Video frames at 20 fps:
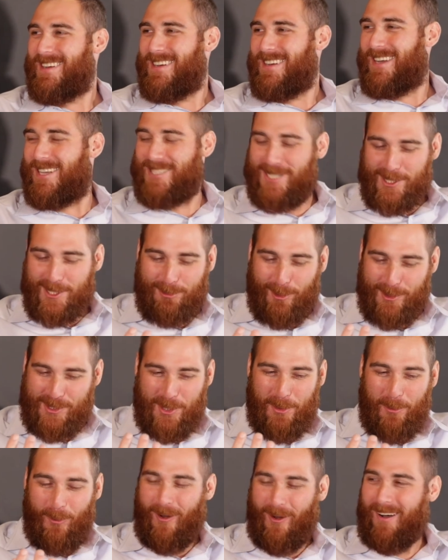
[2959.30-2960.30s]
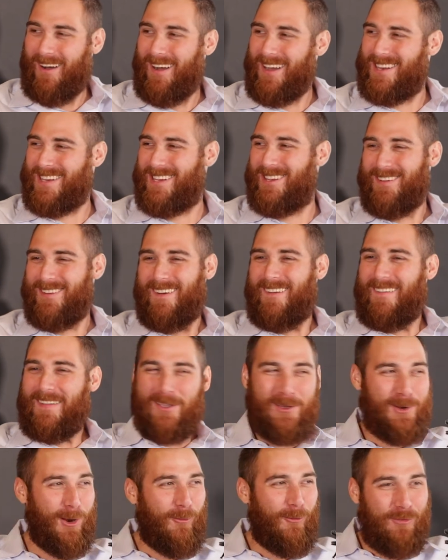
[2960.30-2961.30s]
Is this what you want?
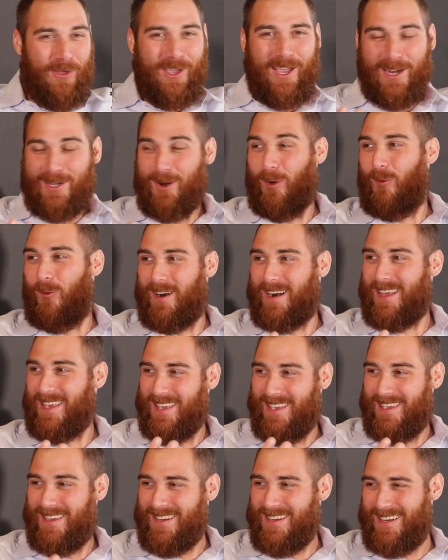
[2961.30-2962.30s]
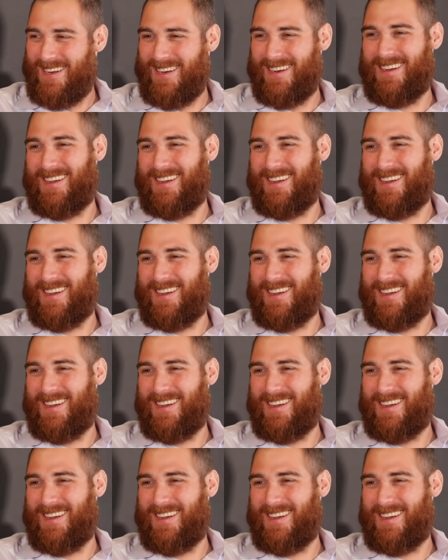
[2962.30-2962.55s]
You don't think I don't want to eat?